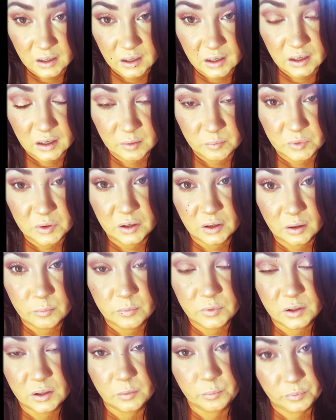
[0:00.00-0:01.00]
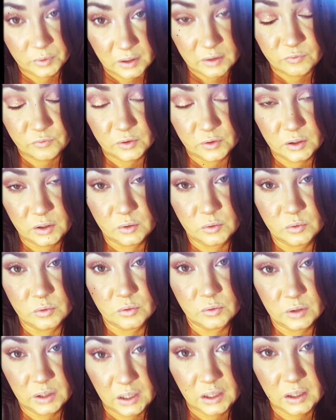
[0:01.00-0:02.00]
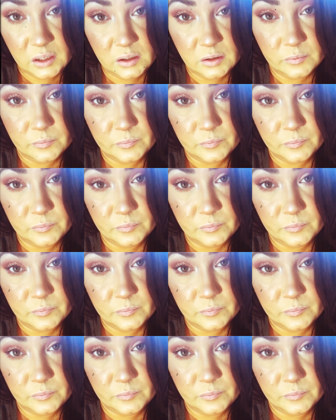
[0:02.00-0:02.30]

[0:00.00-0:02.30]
I'm going to pray for you, okay?